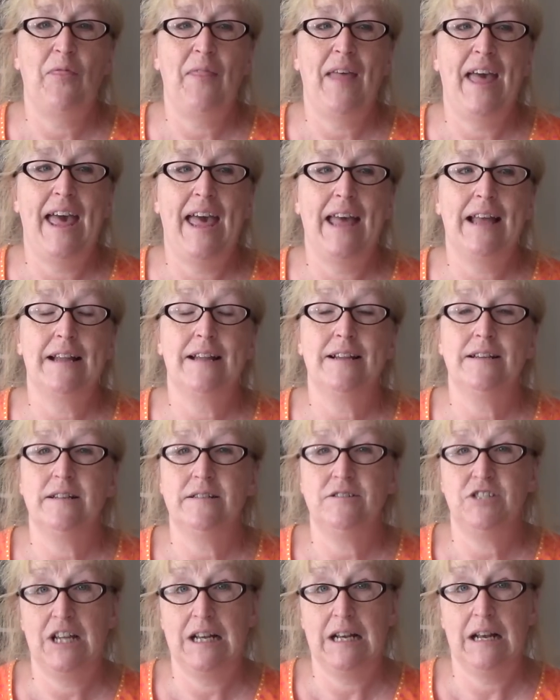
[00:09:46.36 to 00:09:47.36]
there,
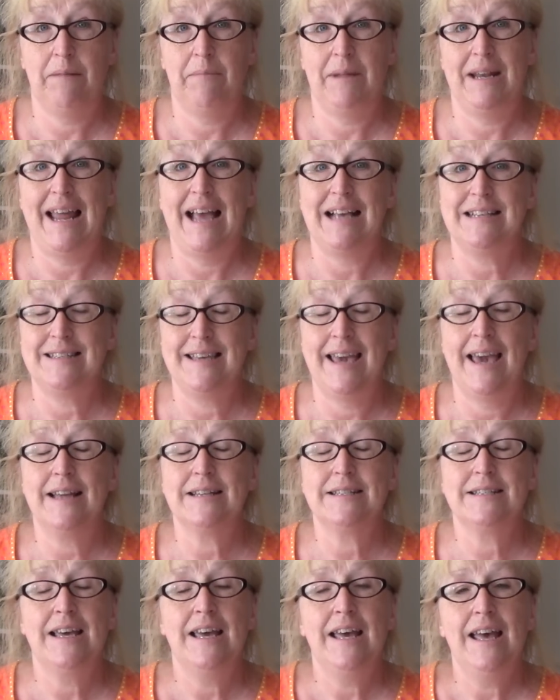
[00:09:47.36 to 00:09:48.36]
no gentlemen as
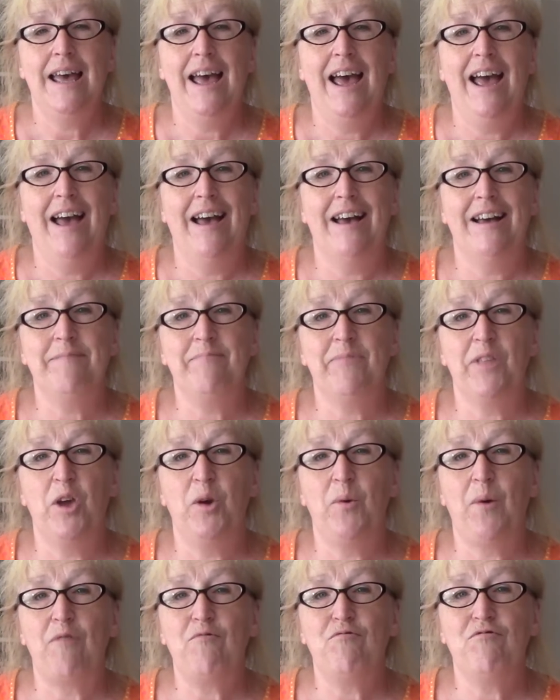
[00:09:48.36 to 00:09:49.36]
yet,
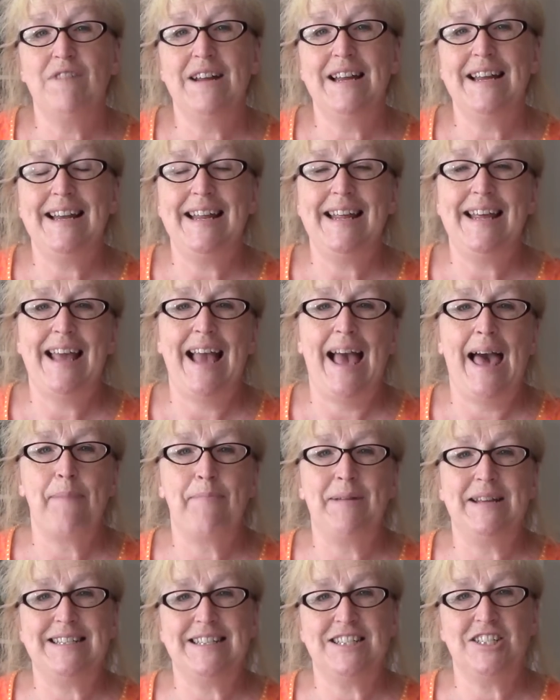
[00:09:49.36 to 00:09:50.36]
who are really
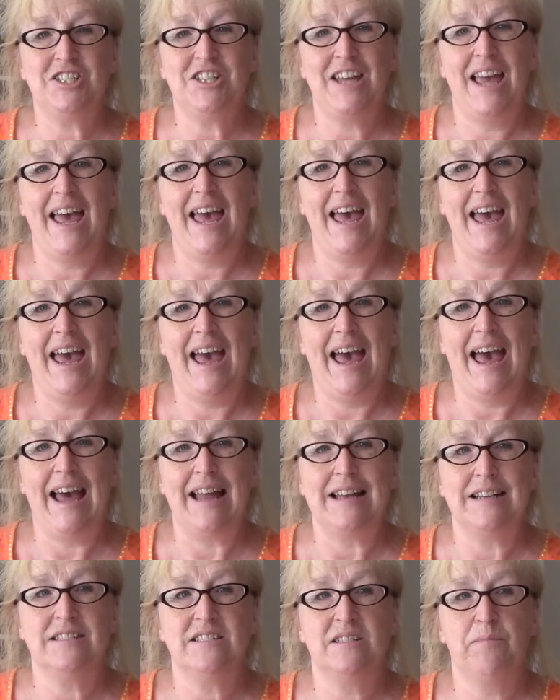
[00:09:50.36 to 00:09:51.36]
happy to share
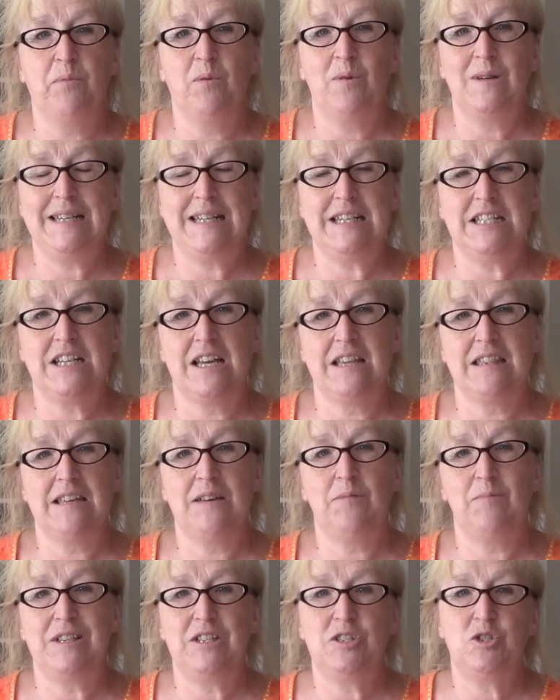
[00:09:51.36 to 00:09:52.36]
and support each
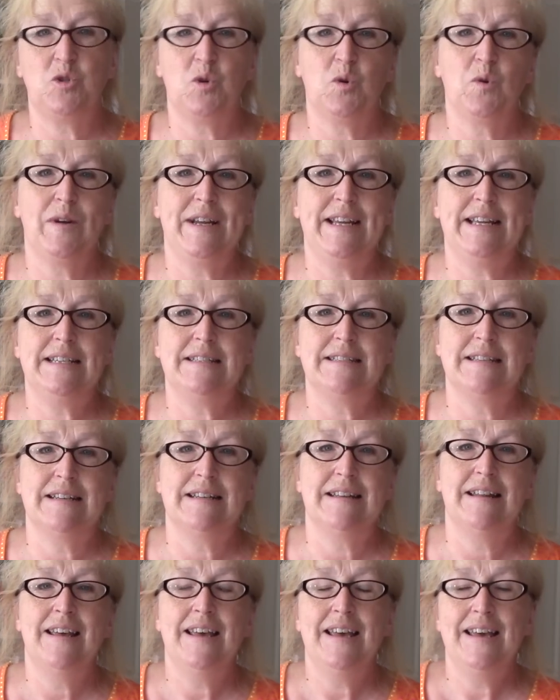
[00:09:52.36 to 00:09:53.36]
other with stories
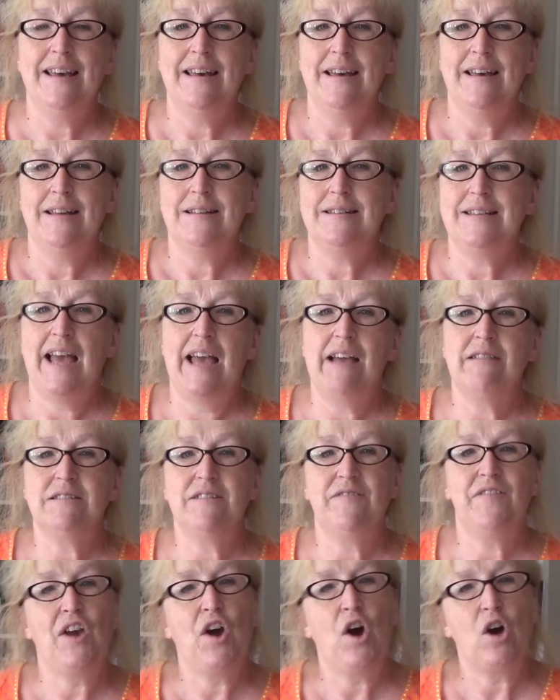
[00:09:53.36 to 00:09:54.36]
and tales
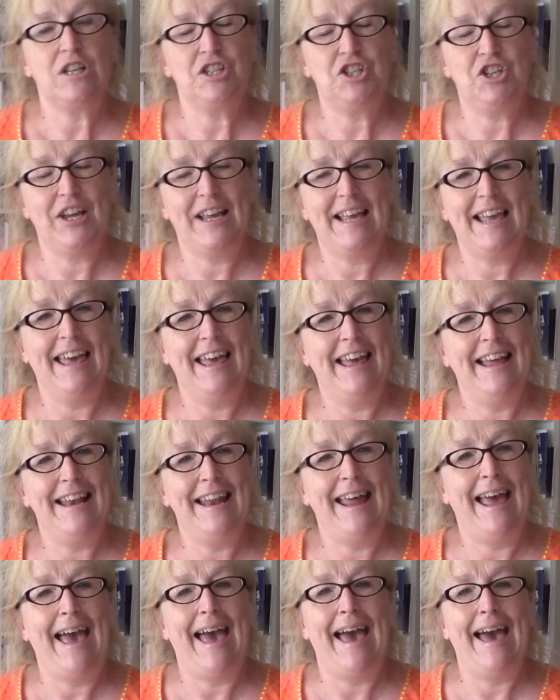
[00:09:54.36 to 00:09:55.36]
of yarn chicken
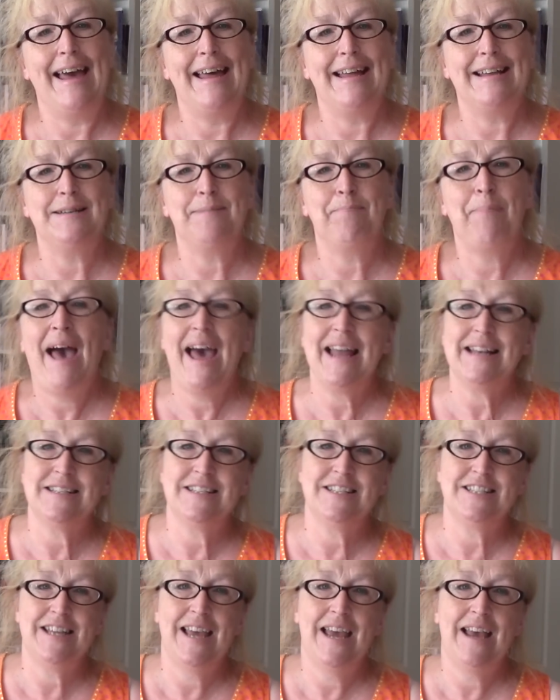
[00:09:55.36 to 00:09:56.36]
and pattern
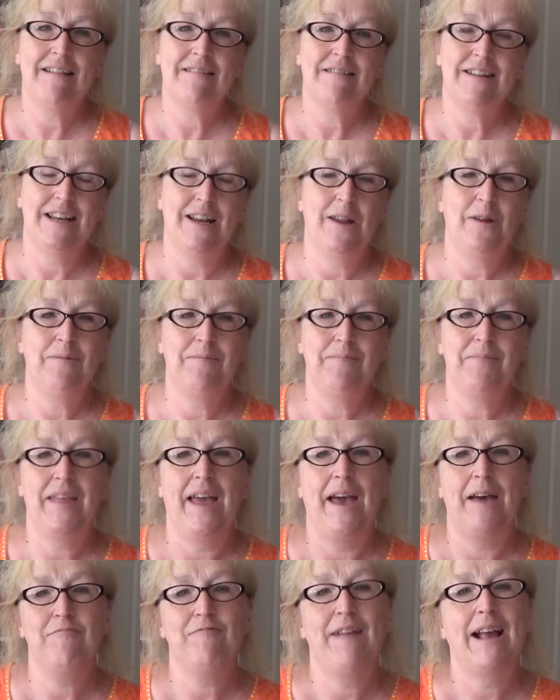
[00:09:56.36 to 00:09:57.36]
share,
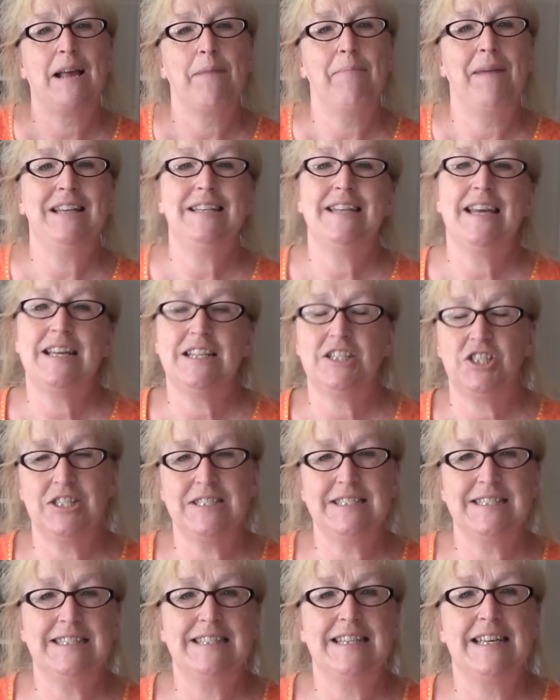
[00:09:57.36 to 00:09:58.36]

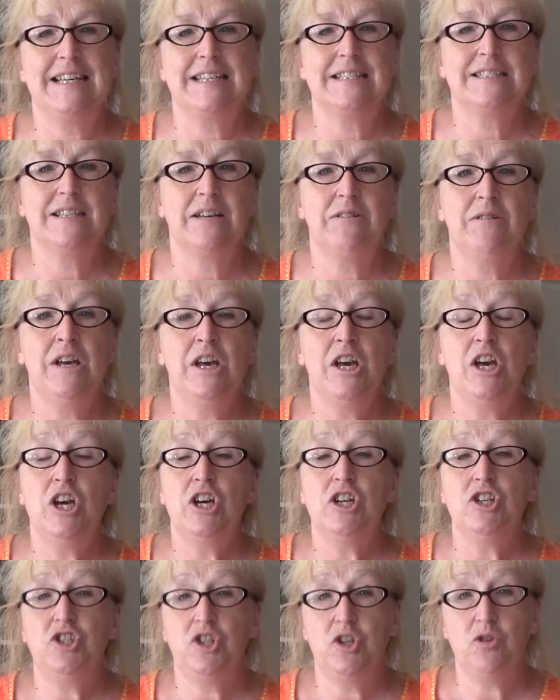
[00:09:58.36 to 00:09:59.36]
recommendations and things. So
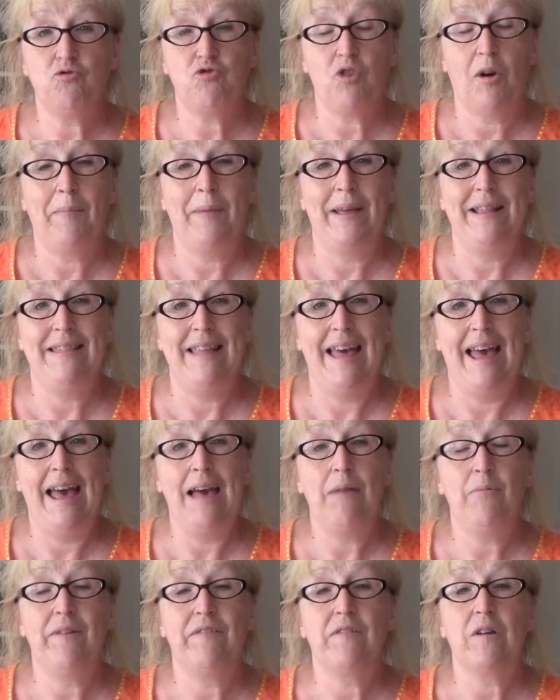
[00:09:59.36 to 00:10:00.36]
do drop in
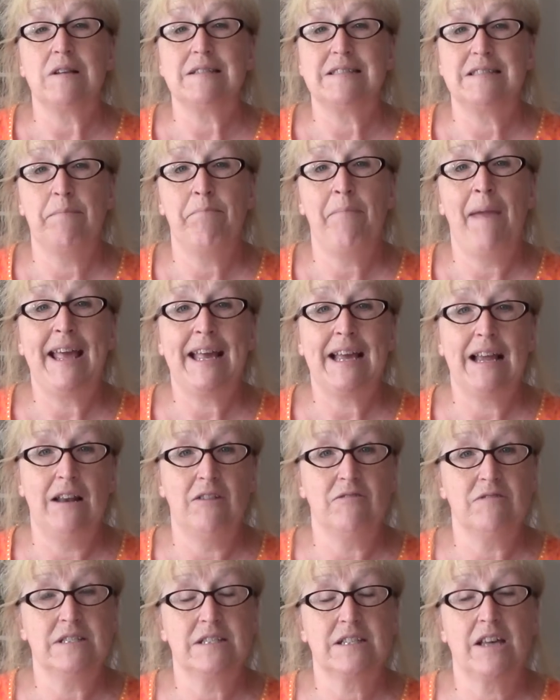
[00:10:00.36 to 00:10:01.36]
there. We've got some
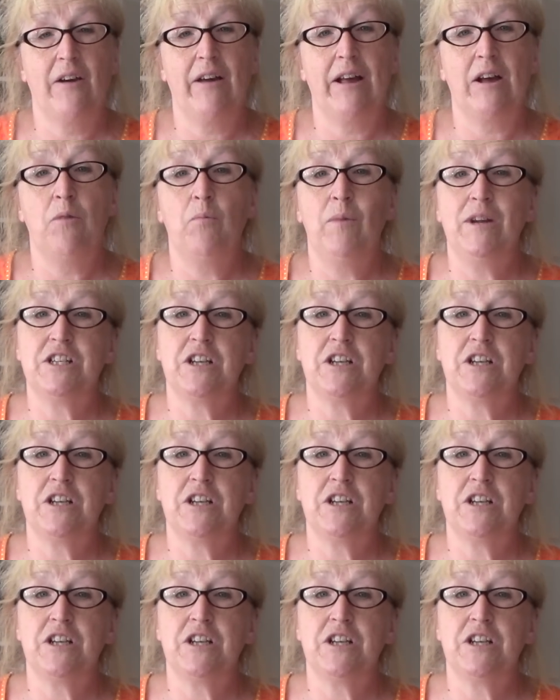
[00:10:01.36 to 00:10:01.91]
make-alongs going on, which